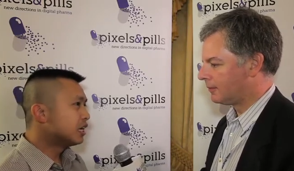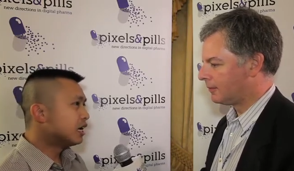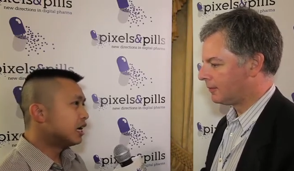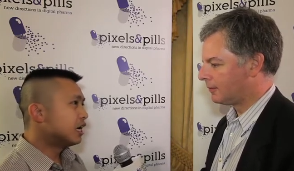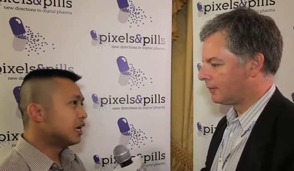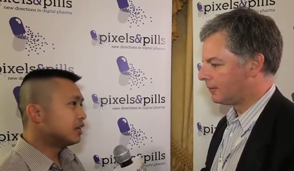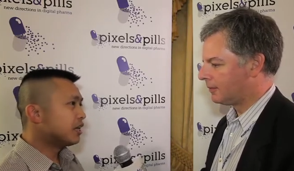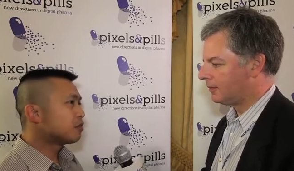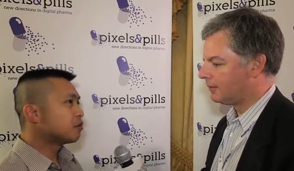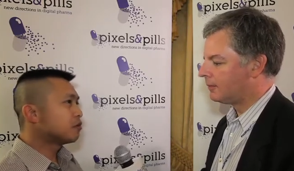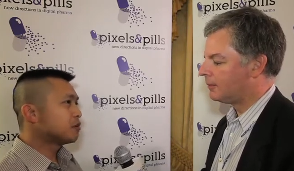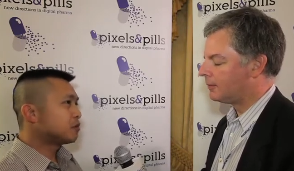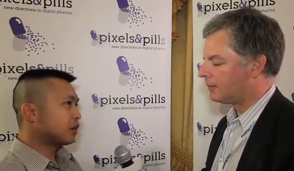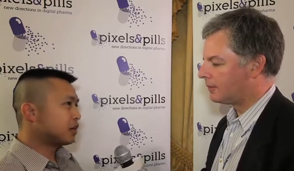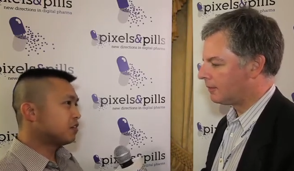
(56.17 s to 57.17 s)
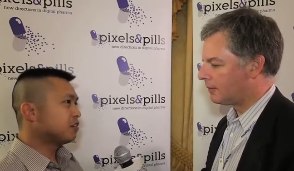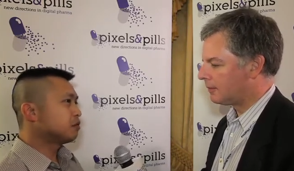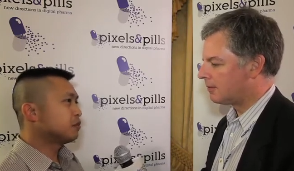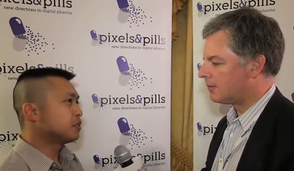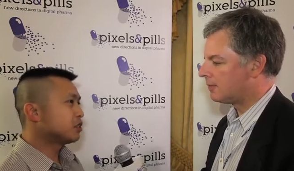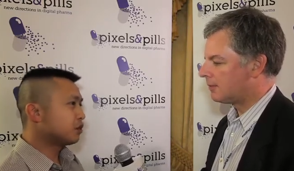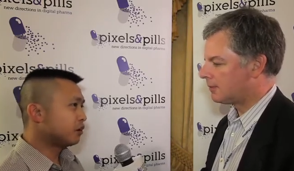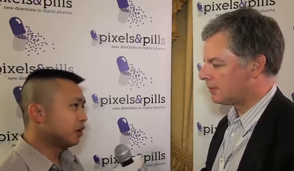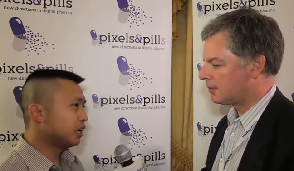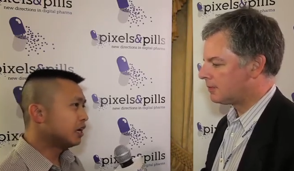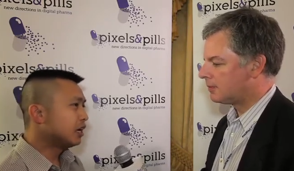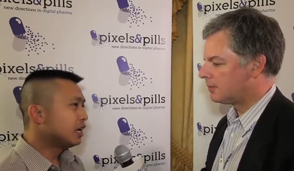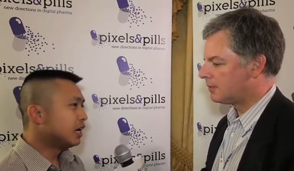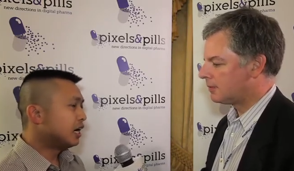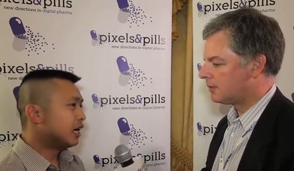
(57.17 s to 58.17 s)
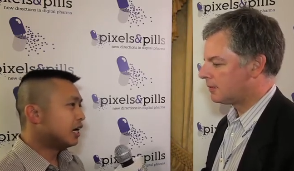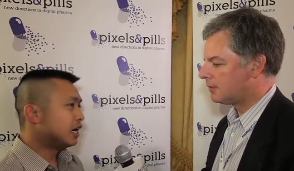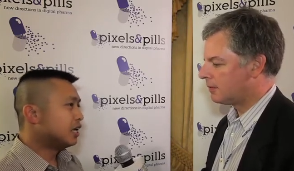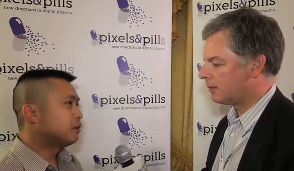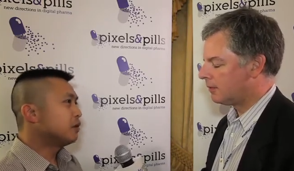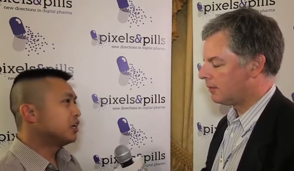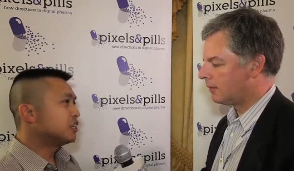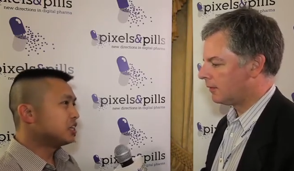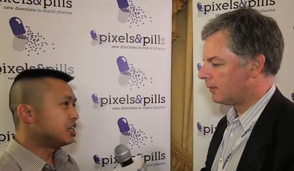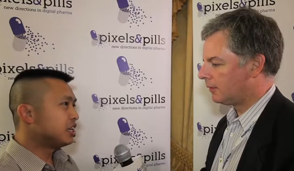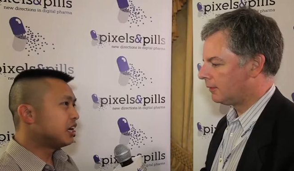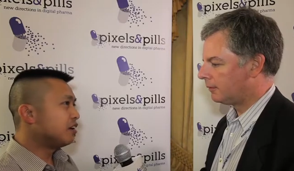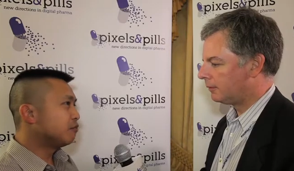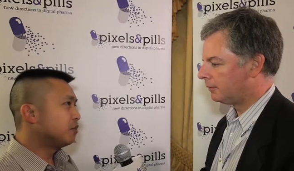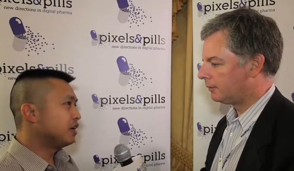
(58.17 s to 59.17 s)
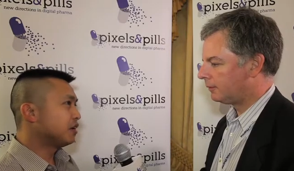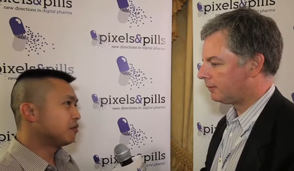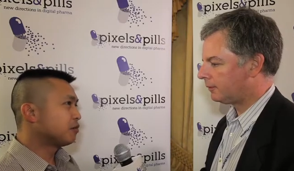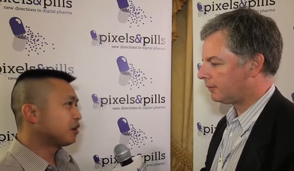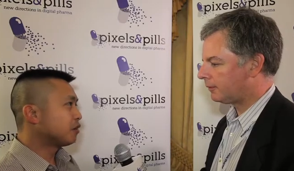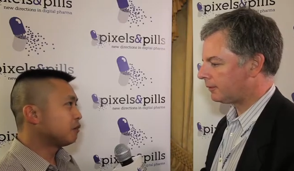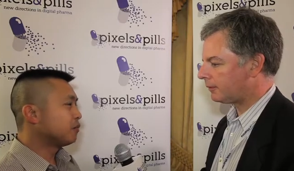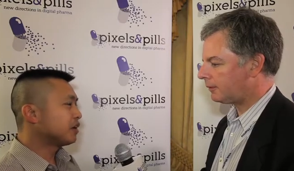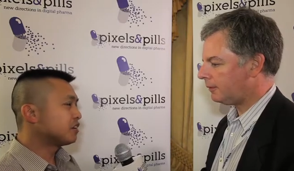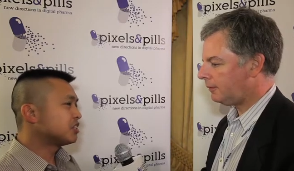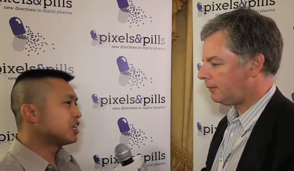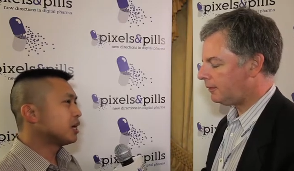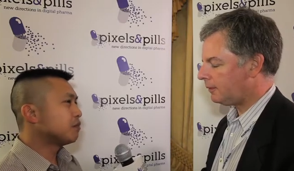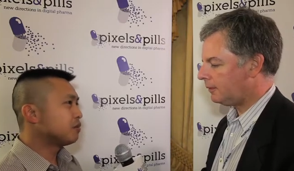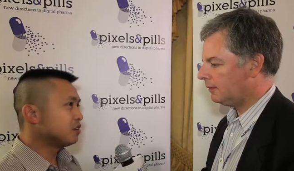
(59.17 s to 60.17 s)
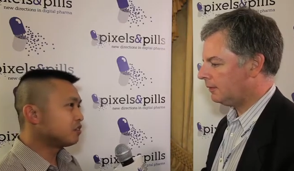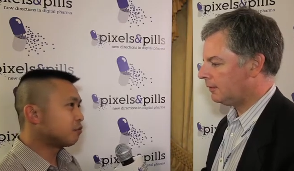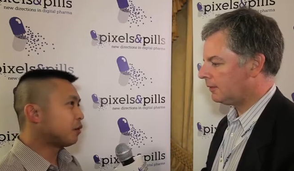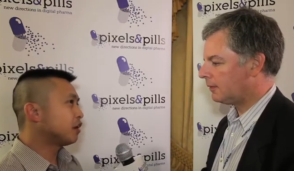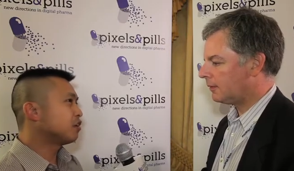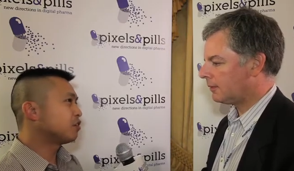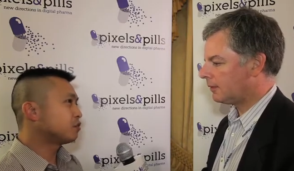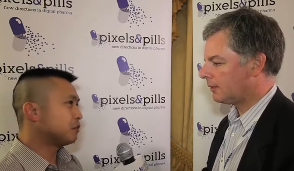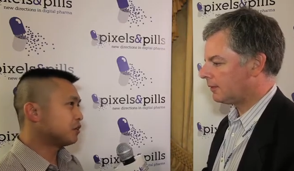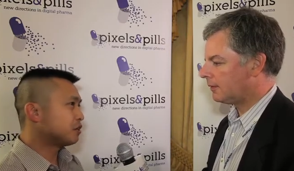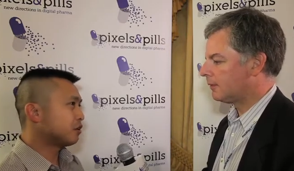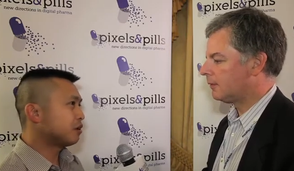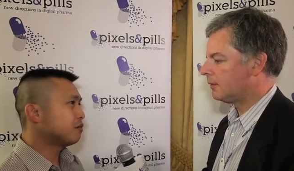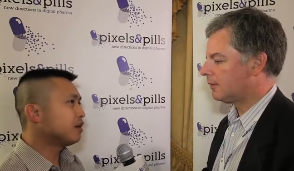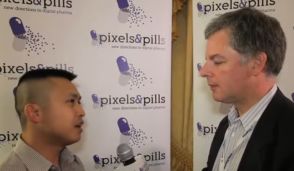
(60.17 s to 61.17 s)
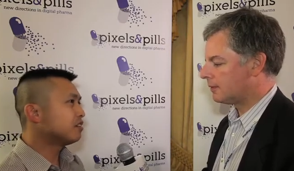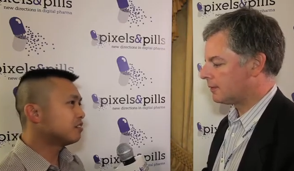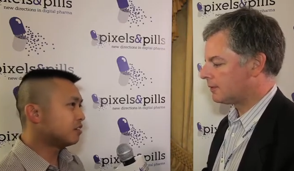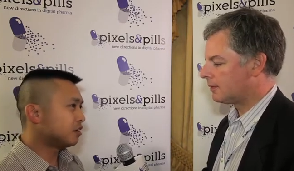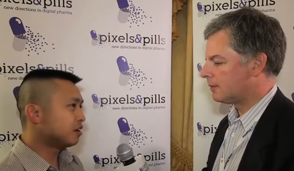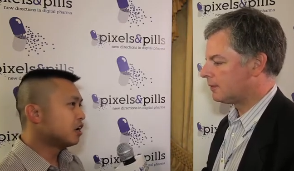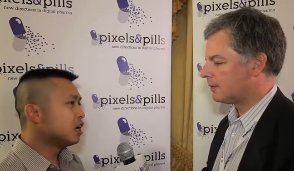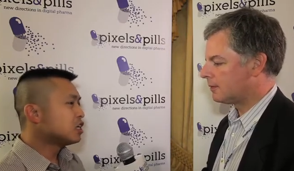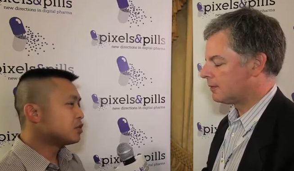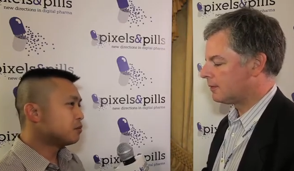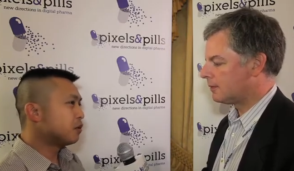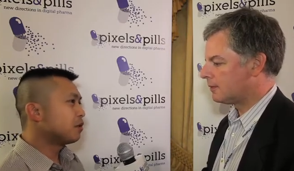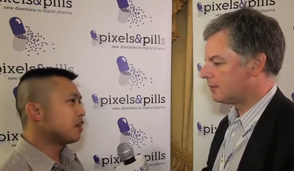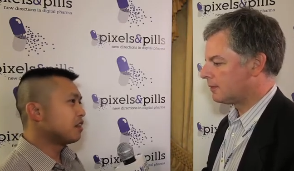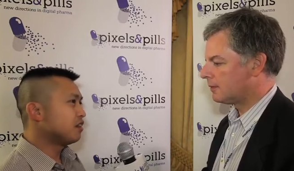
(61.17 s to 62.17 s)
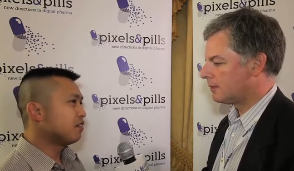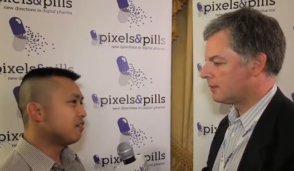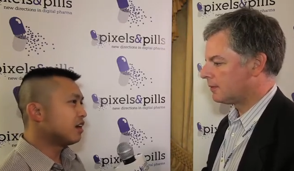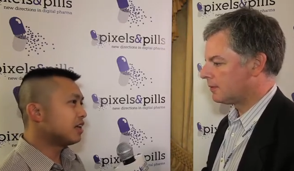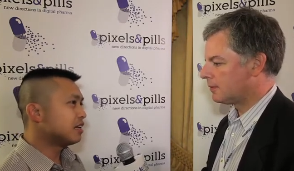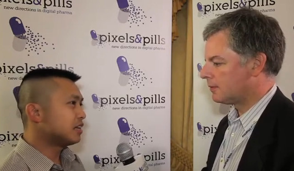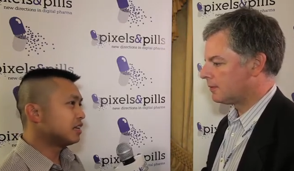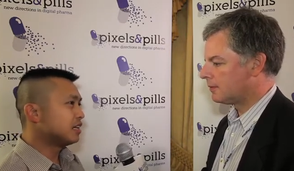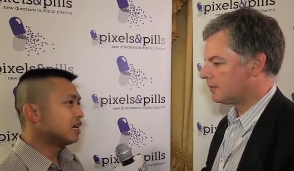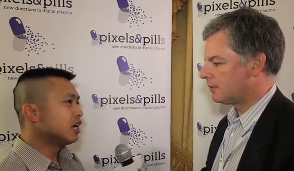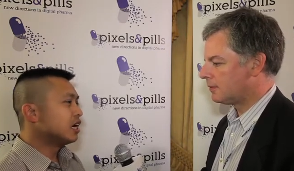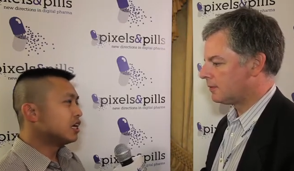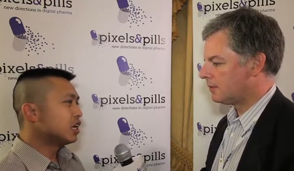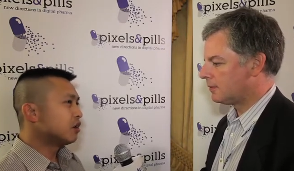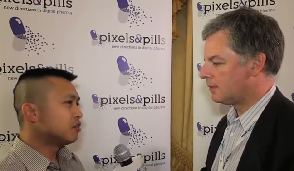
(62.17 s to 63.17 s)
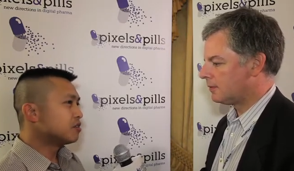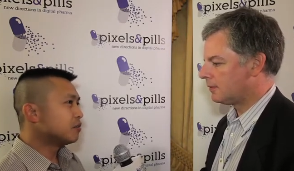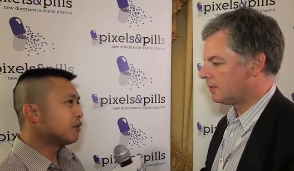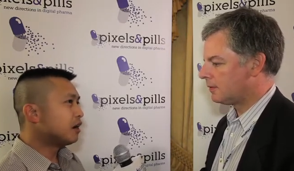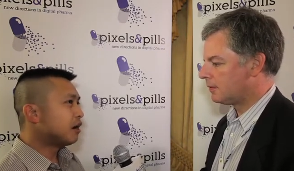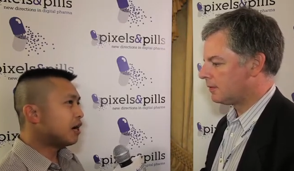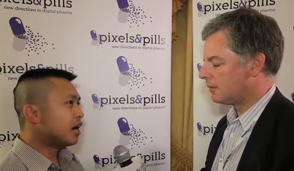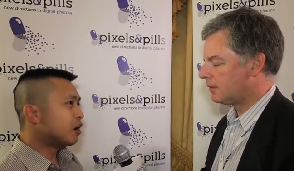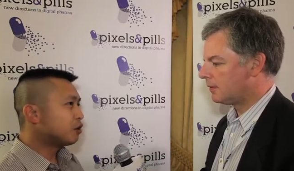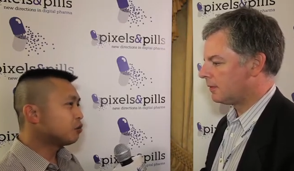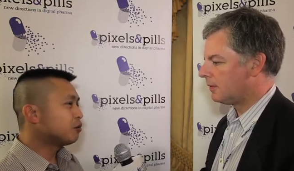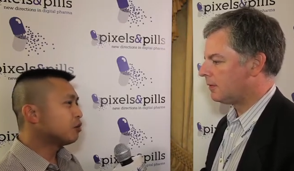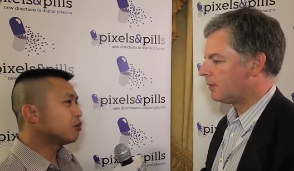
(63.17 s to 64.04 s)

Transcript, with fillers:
Speaker 1: Uh, the other one was participatory. Uh, ePatient Dave, being one of the biggest champions of participatory medicine, spoke at the event, and you know it's about how do we